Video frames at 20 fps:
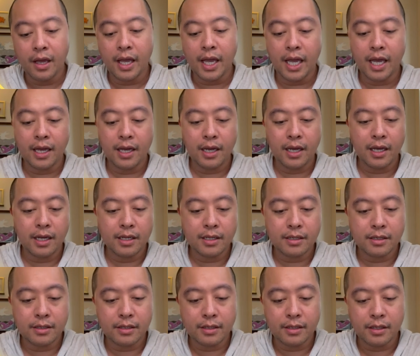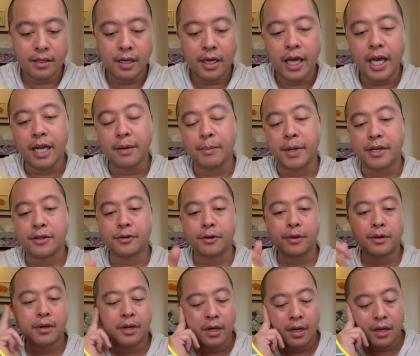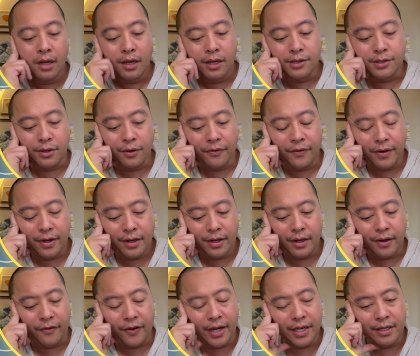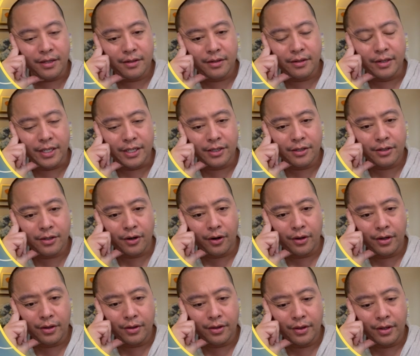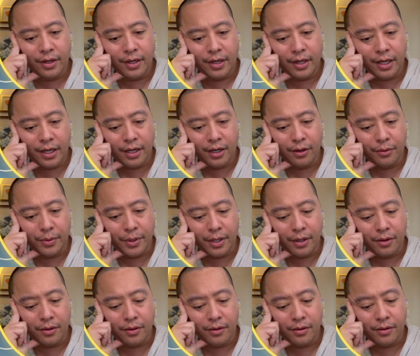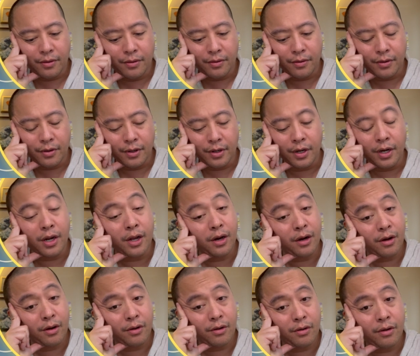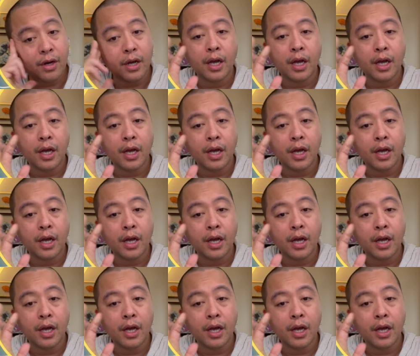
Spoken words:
And end my turn. So if I discarded the Echoing Horn, no.